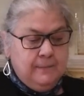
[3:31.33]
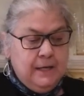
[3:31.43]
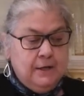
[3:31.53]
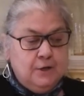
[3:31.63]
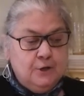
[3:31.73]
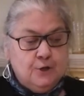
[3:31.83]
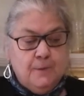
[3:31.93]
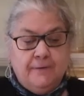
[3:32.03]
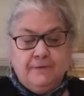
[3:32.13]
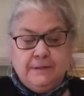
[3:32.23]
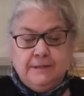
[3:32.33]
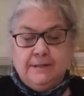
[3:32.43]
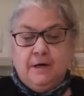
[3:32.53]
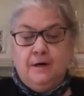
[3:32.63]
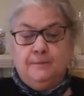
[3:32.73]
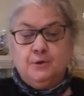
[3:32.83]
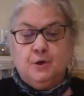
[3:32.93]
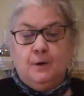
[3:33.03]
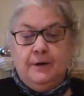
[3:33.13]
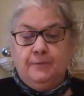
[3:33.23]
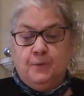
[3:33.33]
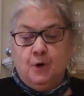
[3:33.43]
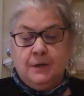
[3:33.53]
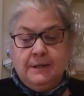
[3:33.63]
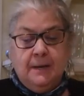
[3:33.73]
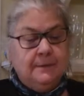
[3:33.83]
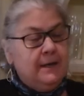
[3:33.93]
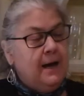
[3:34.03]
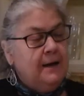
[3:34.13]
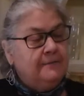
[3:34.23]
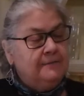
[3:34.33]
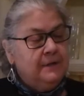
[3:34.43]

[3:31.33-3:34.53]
English muffins. So I've broken them in half.